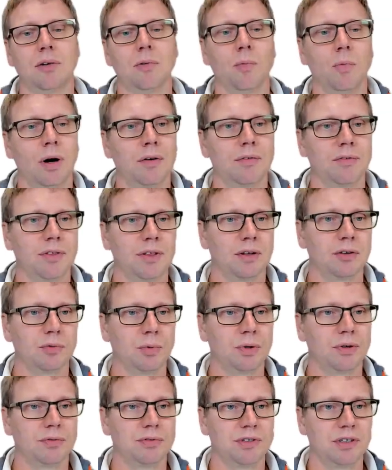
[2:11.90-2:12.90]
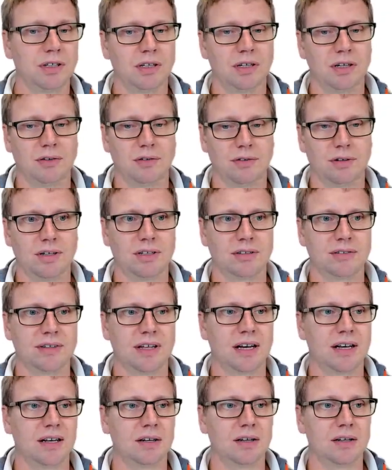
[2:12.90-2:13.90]
one of the things we've seen here is
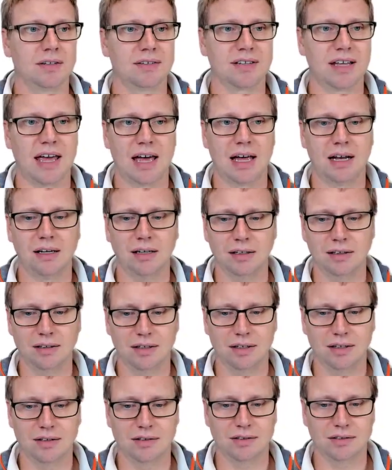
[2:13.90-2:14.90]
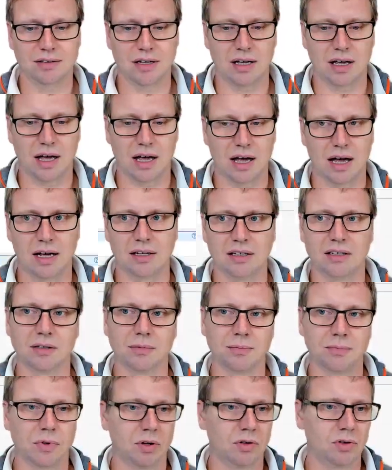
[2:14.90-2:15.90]
that it's adding this
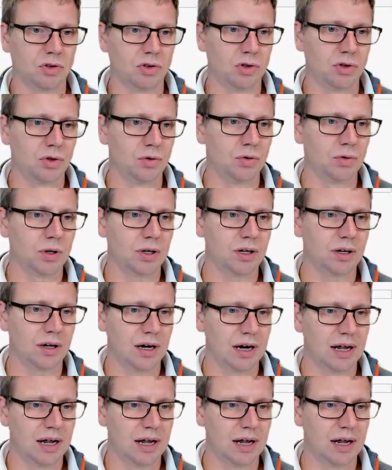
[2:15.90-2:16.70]
item to it.